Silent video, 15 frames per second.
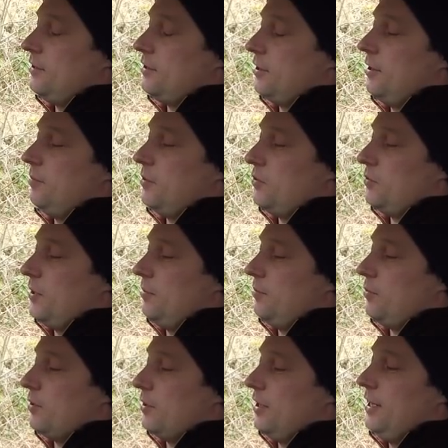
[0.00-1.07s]
journey
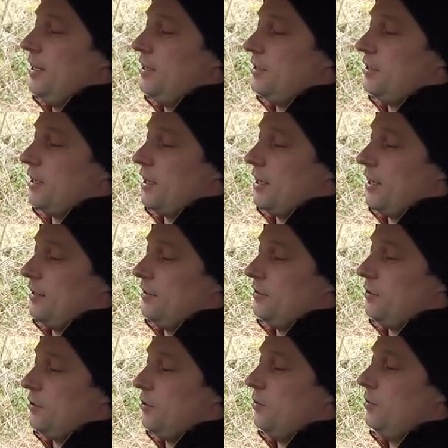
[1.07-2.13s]
between Portlaoise
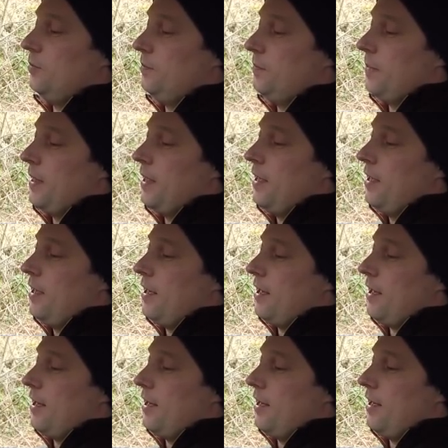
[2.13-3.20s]
and home
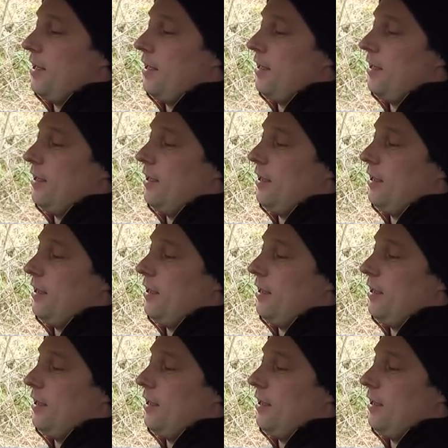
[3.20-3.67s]
uh,